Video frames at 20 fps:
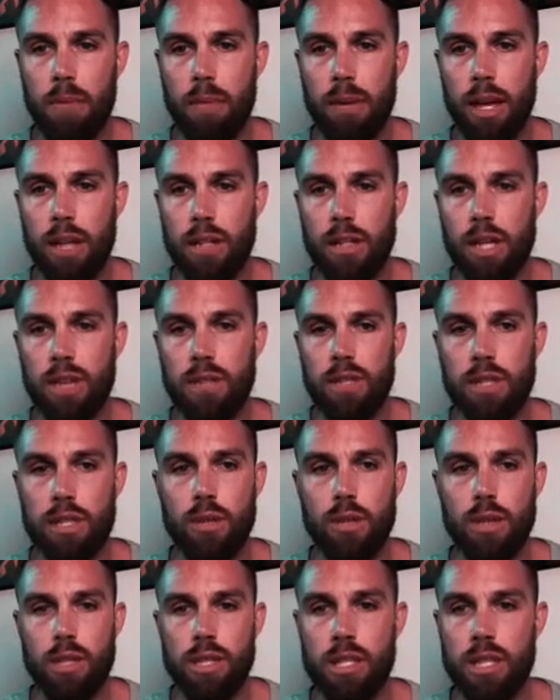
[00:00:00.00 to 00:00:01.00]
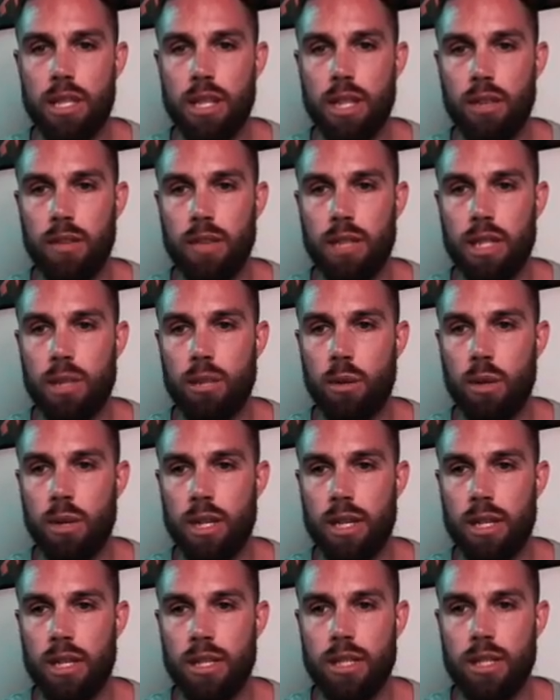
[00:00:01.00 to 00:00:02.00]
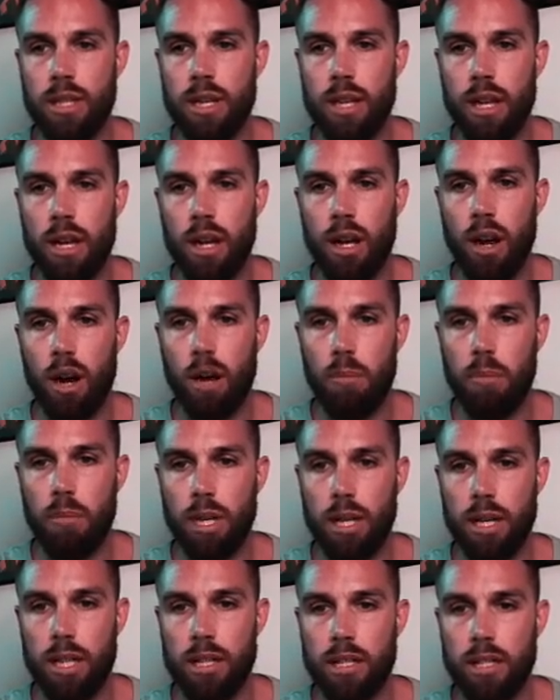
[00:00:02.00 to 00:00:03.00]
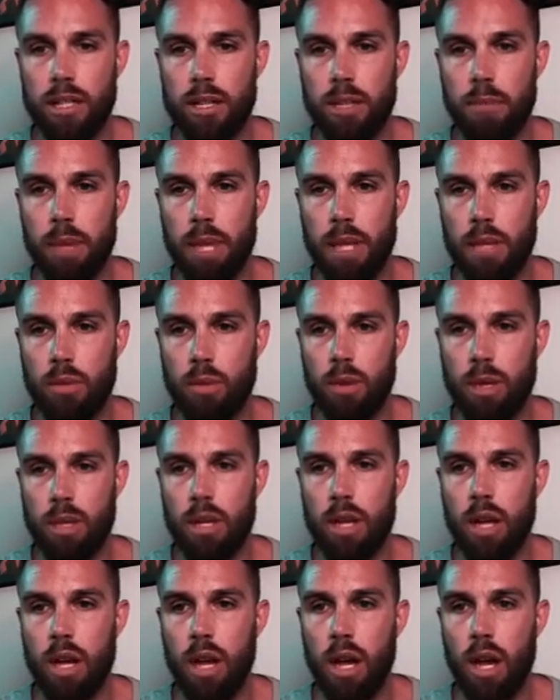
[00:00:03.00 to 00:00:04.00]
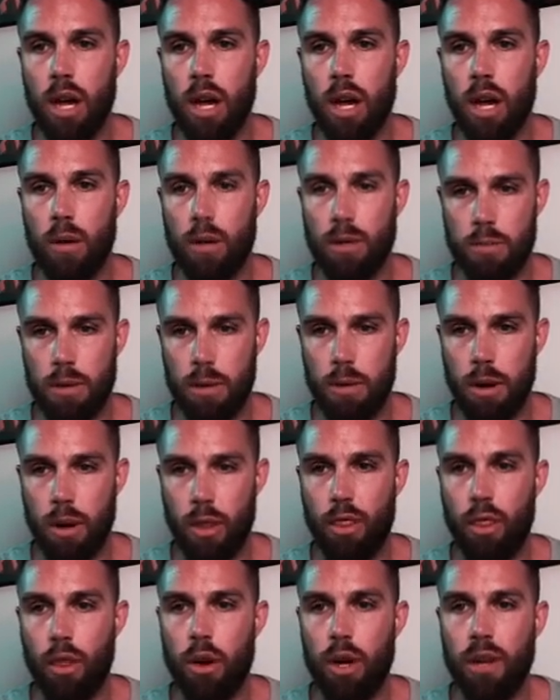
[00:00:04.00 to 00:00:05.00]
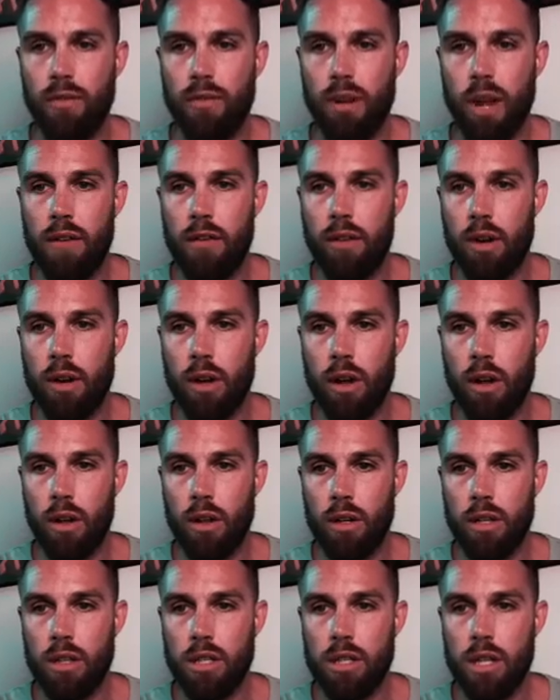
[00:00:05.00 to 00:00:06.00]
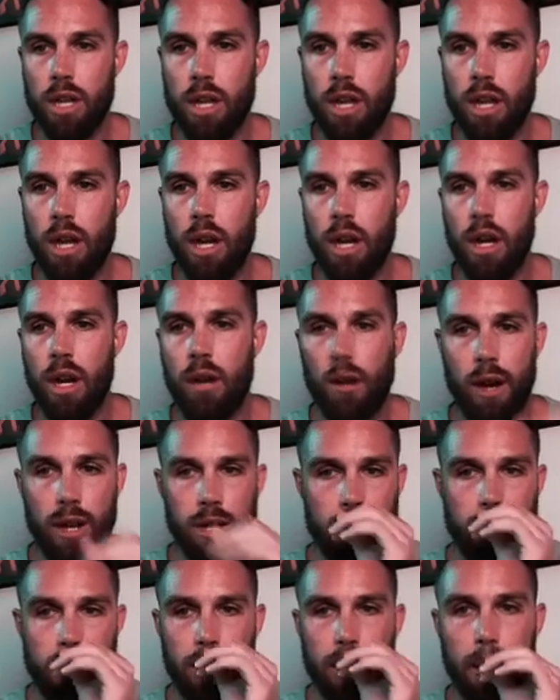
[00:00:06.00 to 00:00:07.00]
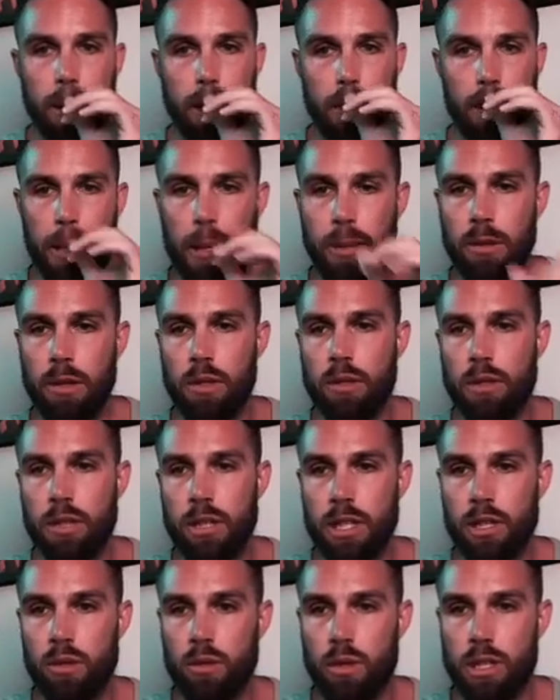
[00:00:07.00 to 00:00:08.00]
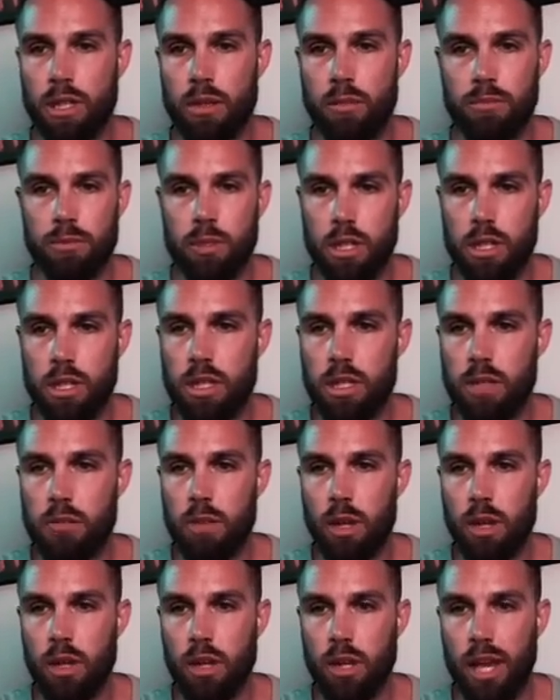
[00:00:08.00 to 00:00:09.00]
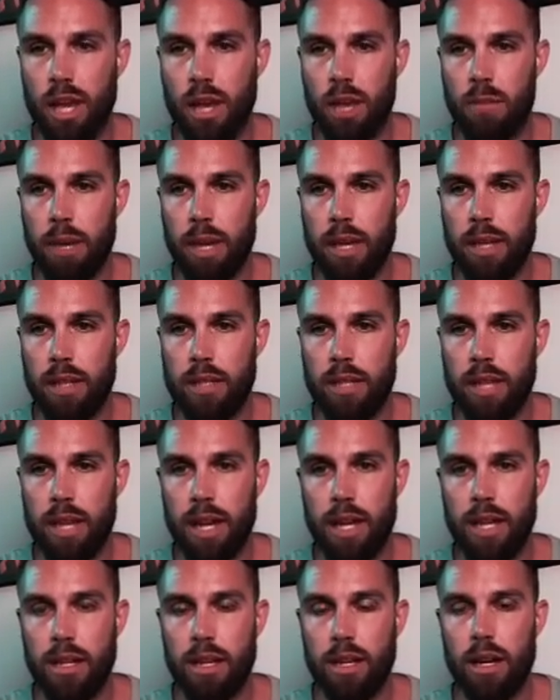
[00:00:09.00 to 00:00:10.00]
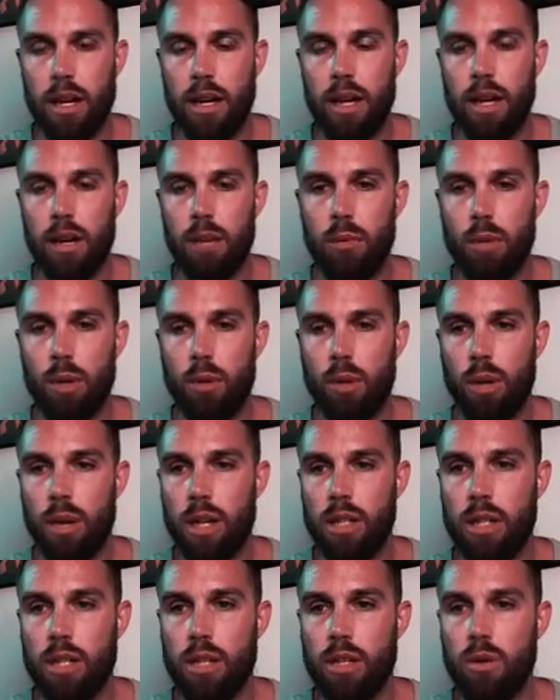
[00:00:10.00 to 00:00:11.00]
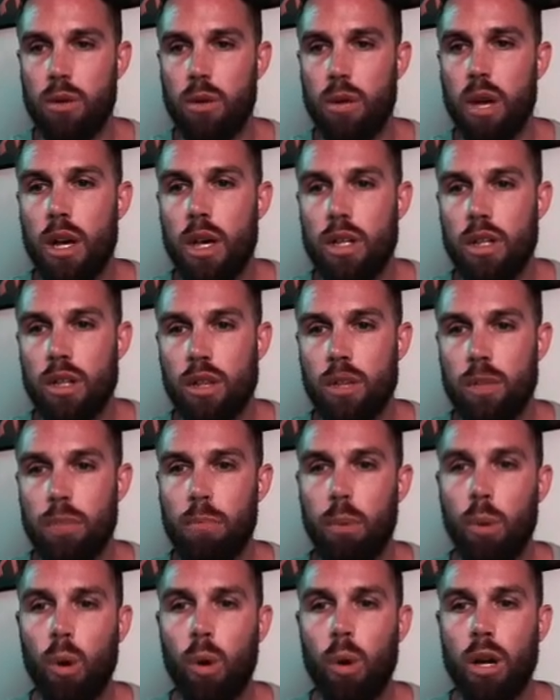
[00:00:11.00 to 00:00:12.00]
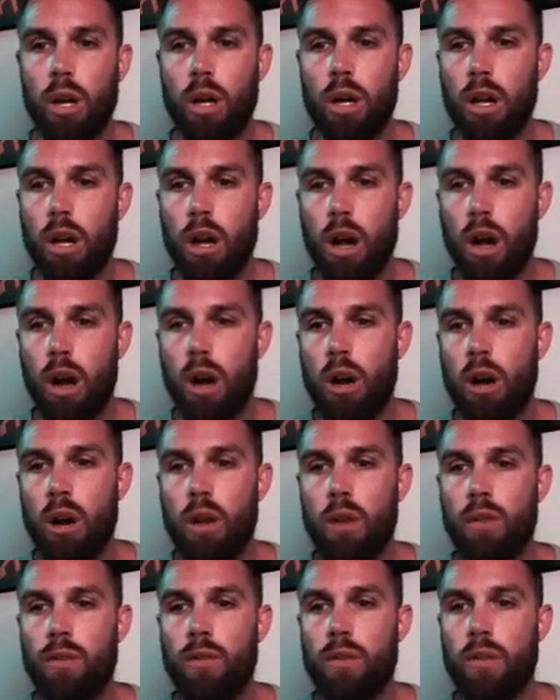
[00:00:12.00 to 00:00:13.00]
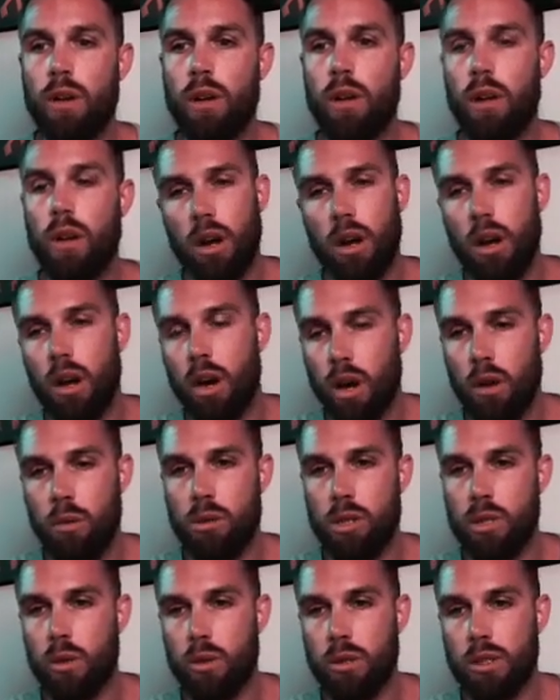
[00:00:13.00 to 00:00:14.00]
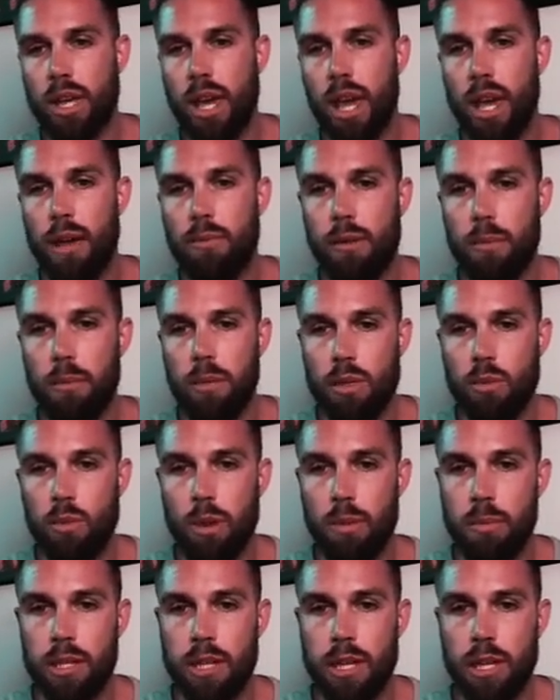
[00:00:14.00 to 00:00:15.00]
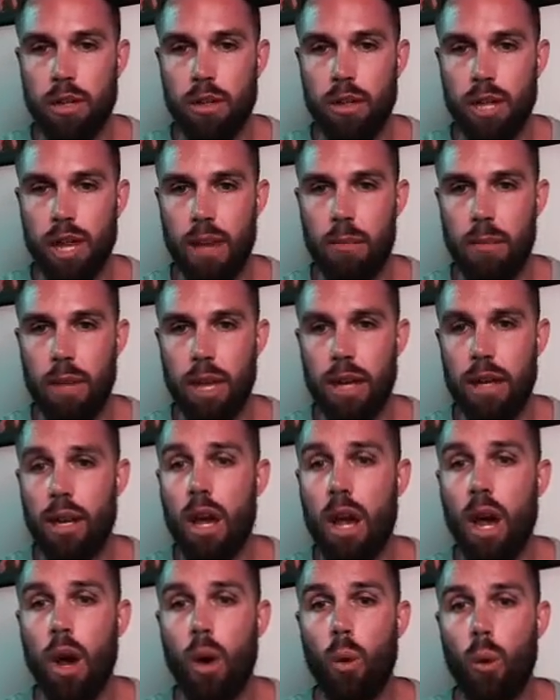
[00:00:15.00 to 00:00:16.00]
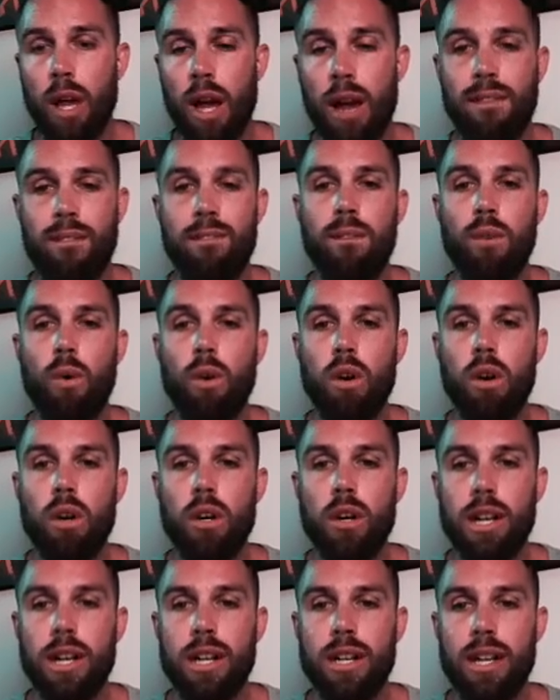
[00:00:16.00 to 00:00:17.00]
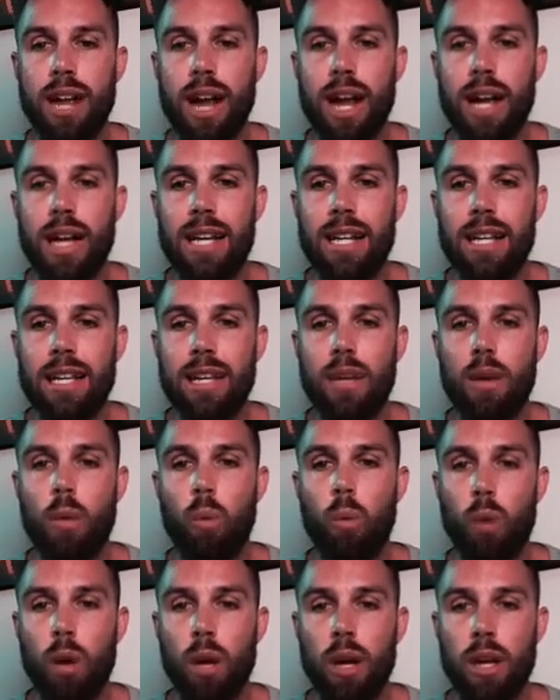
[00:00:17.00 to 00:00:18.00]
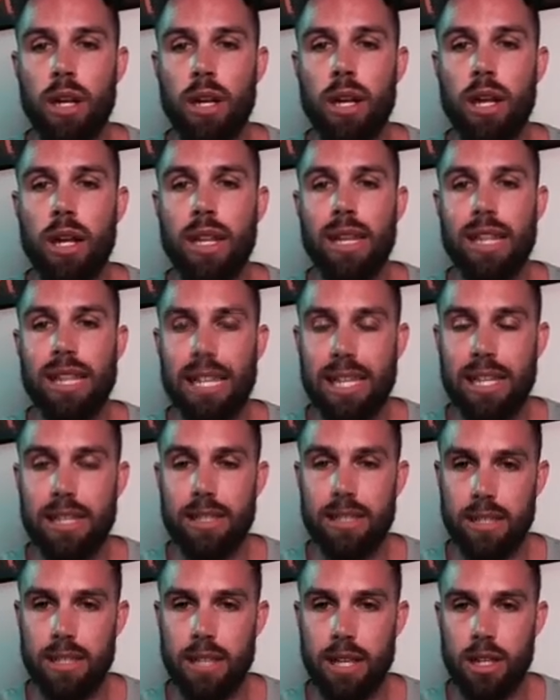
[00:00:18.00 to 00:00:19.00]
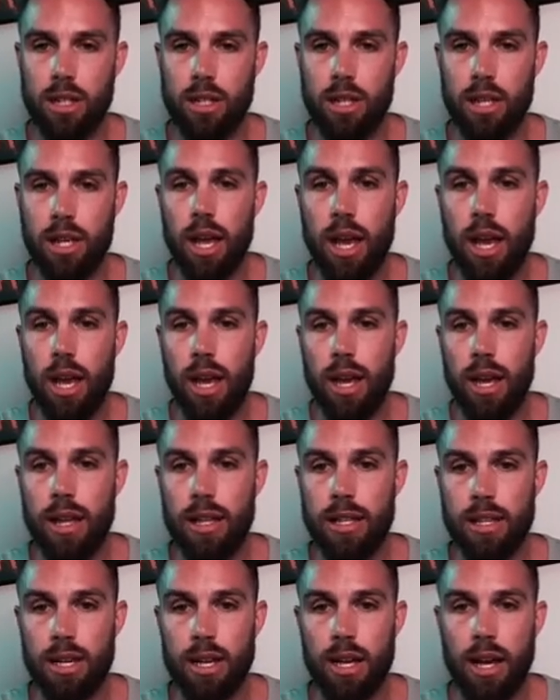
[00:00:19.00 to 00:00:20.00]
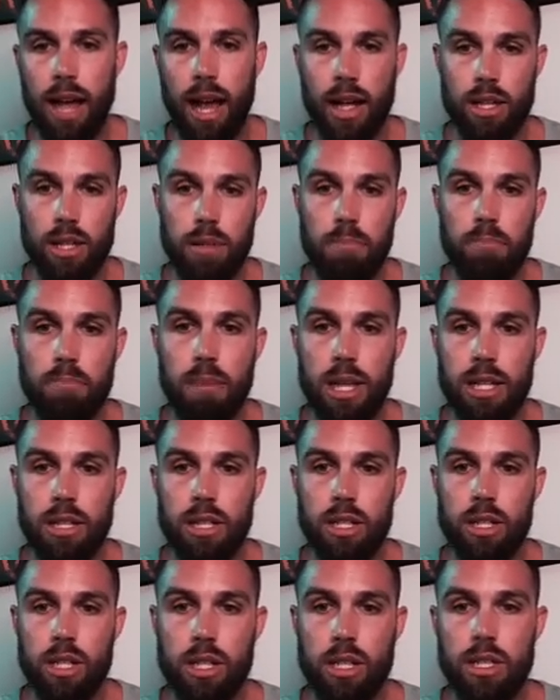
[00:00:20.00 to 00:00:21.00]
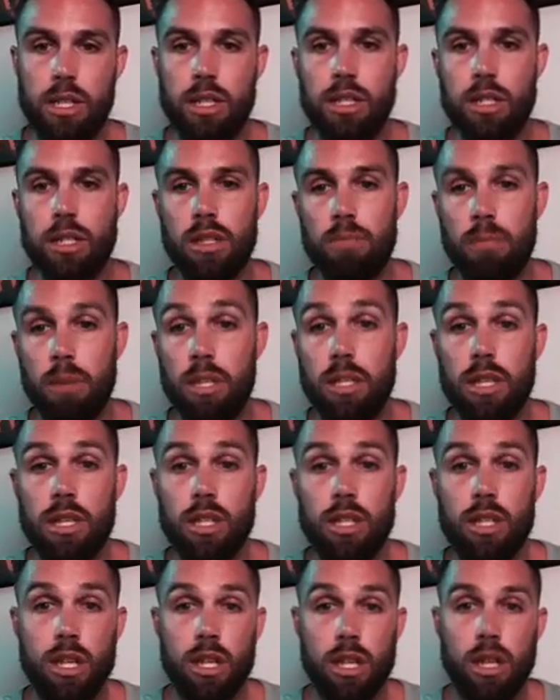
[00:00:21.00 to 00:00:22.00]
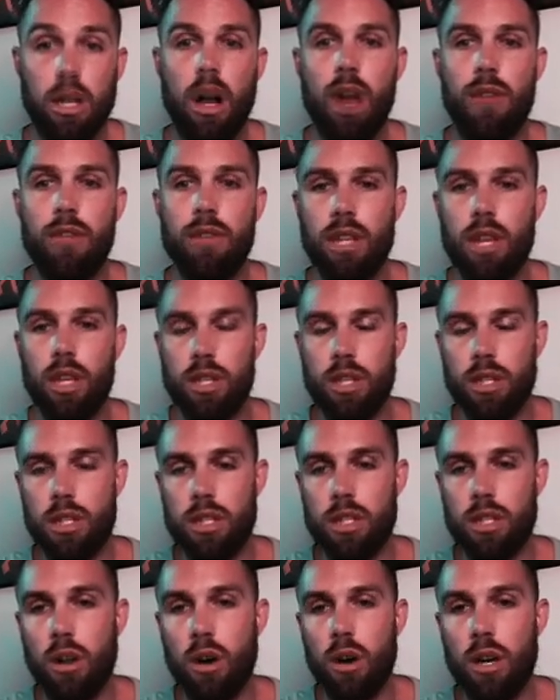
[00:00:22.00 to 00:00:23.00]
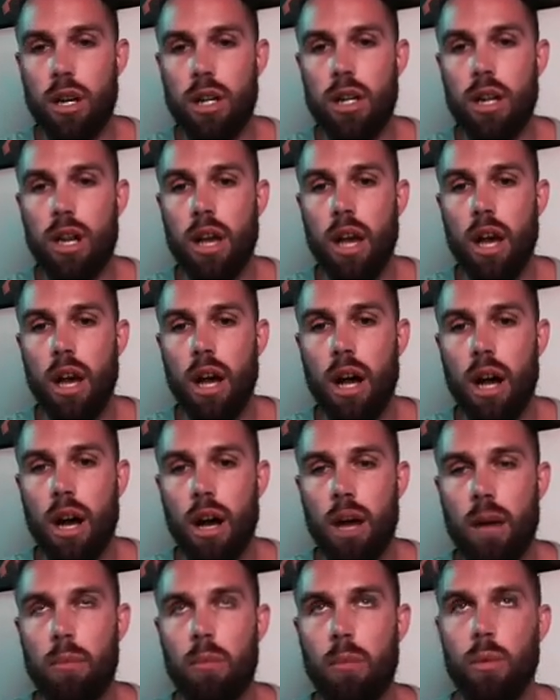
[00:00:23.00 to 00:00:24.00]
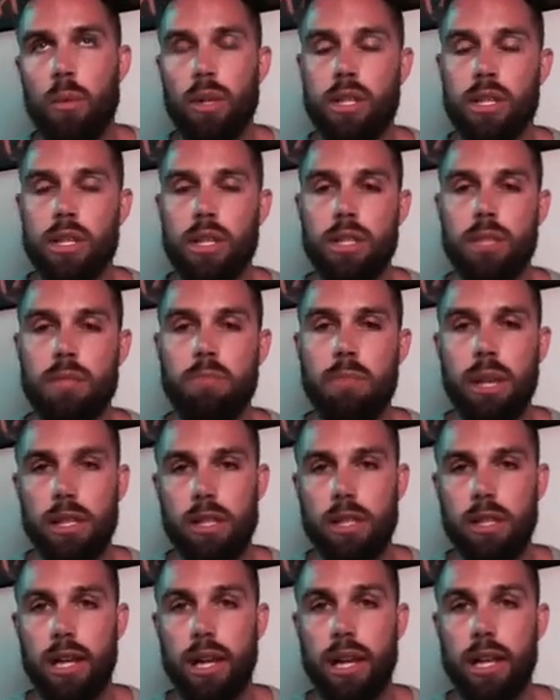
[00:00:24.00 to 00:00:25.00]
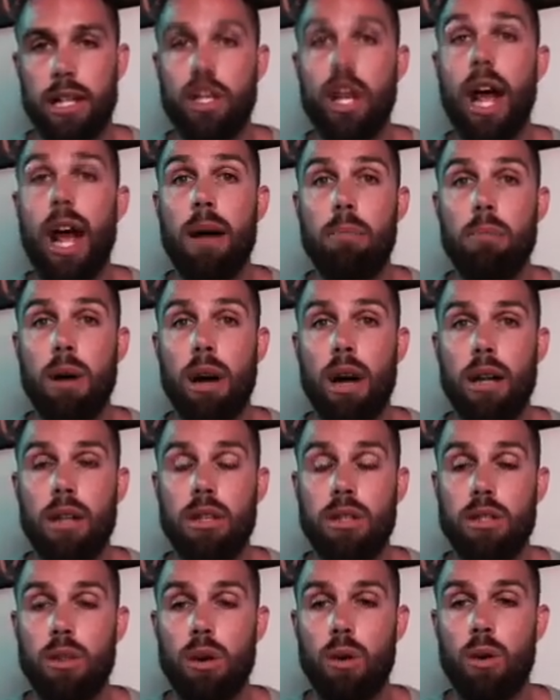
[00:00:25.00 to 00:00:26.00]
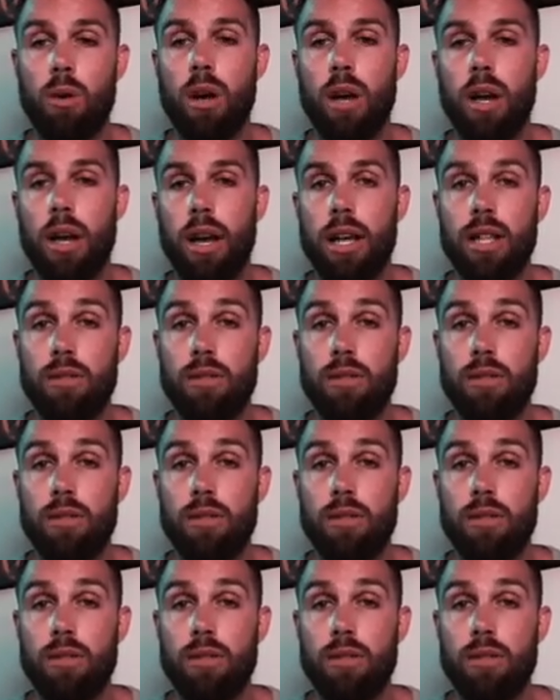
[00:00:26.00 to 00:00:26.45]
campaigns. Obviously, you can see that this one is our biggest and best one. We spent about $3,500 right there, and then these were just some other campaigns that we're running too. So the bulk of our results came from this one particular campaign. We got 491 leads, essentially. It's actually messaging conversations started, which is basically like a chat bot. So